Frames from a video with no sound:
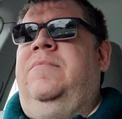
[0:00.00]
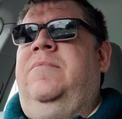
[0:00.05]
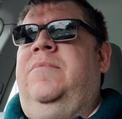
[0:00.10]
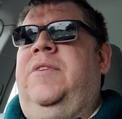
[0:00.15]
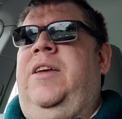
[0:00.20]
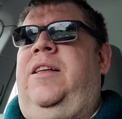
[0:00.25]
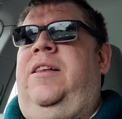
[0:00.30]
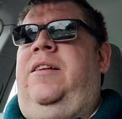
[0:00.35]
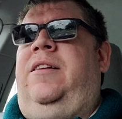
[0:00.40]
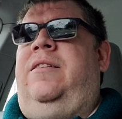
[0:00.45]

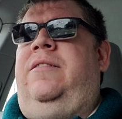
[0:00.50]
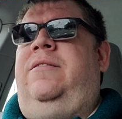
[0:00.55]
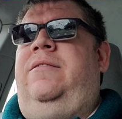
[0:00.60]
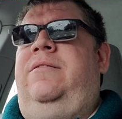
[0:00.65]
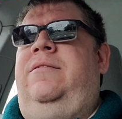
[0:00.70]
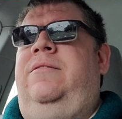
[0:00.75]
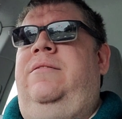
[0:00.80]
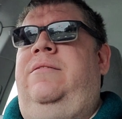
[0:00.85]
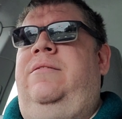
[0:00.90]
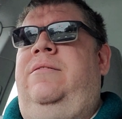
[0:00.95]

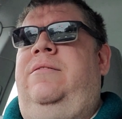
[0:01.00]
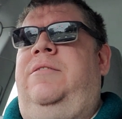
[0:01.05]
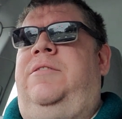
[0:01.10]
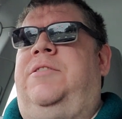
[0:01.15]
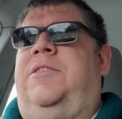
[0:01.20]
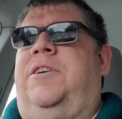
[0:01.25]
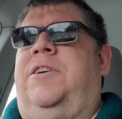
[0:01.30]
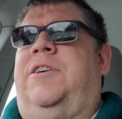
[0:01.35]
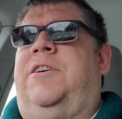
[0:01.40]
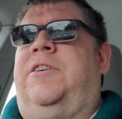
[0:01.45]
Hello,
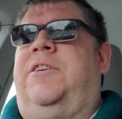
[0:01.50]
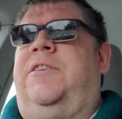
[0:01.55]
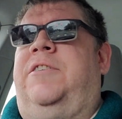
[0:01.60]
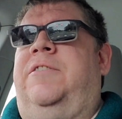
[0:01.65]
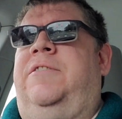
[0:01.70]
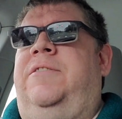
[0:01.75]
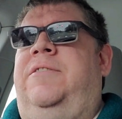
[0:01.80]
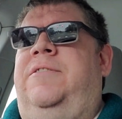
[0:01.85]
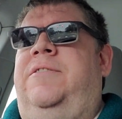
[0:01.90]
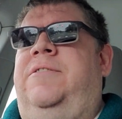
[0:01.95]
jogger.
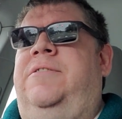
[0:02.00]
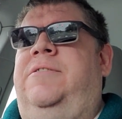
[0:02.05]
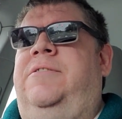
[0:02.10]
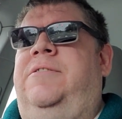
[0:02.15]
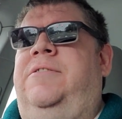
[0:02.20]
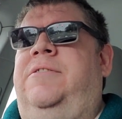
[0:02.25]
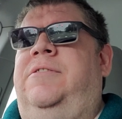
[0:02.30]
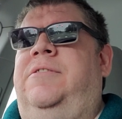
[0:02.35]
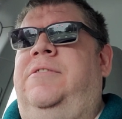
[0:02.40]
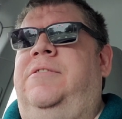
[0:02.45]

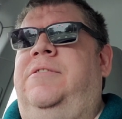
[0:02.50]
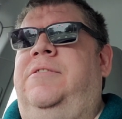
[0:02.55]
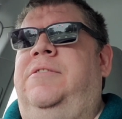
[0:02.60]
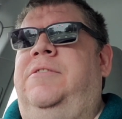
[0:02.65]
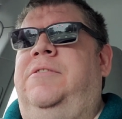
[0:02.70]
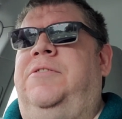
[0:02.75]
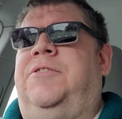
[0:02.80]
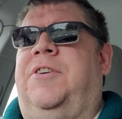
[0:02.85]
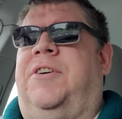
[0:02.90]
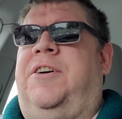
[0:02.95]

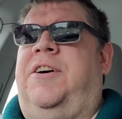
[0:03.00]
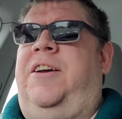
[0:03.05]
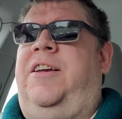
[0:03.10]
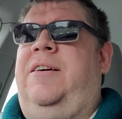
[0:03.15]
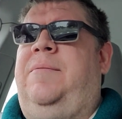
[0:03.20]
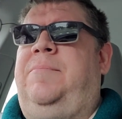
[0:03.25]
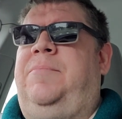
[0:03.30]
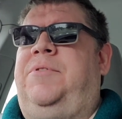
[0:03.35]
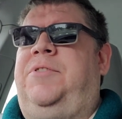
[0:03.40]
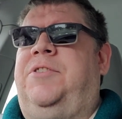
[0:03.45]
Sorry,
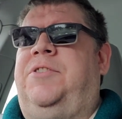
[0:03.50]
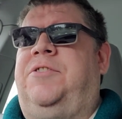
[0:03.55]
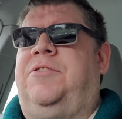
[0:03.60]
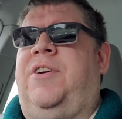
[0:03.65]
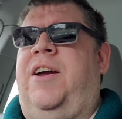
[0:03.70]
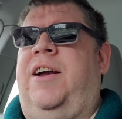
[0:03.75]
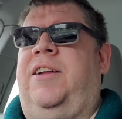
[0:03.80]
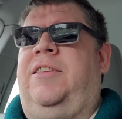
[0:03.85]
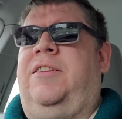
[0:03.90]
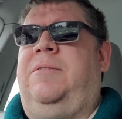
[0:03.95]
I'm
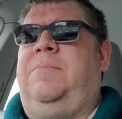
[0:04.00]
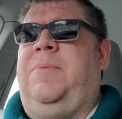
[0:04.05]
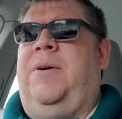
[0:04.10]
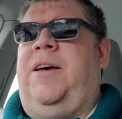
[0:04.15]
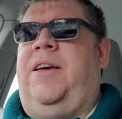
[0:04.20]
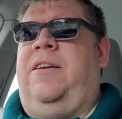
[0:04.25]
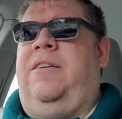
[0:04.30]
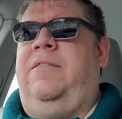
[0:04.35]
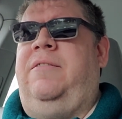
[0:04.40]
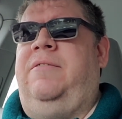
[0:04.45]
distracted
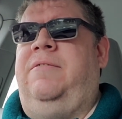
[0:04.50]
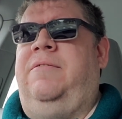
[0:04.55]
by